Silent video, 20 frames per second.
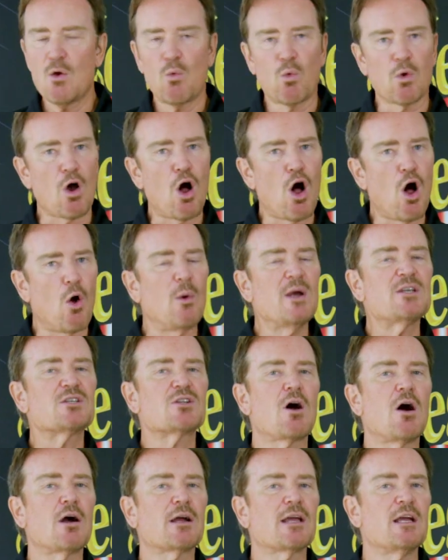We're always
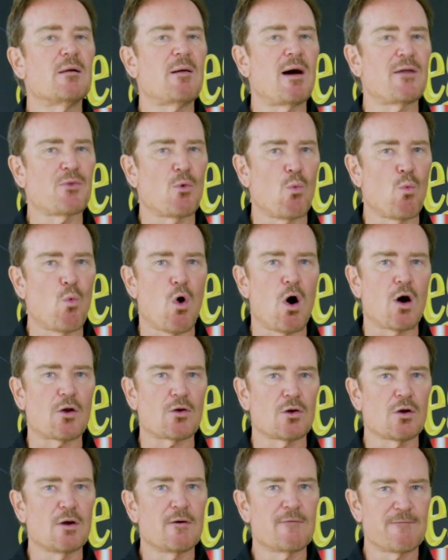talking about the
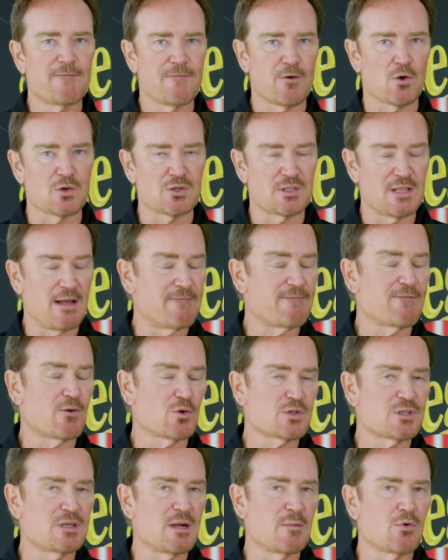water first. That
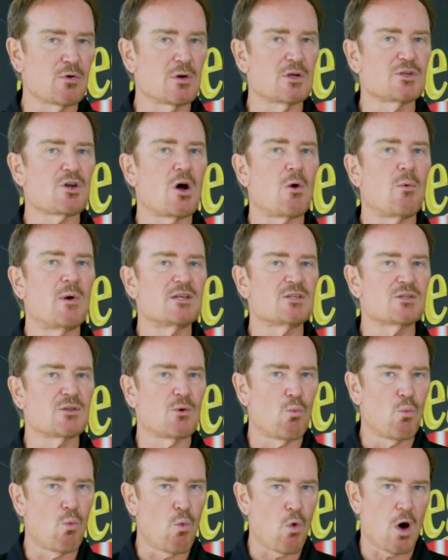first number is always the
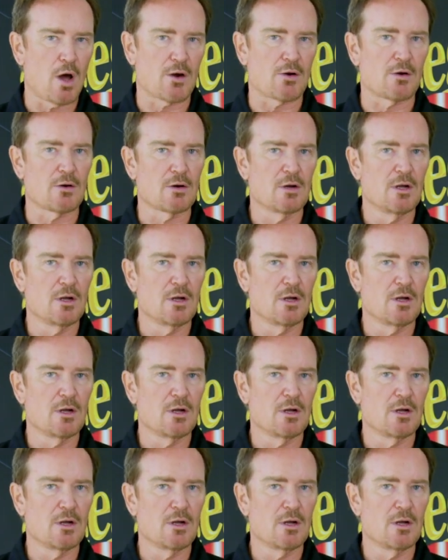water.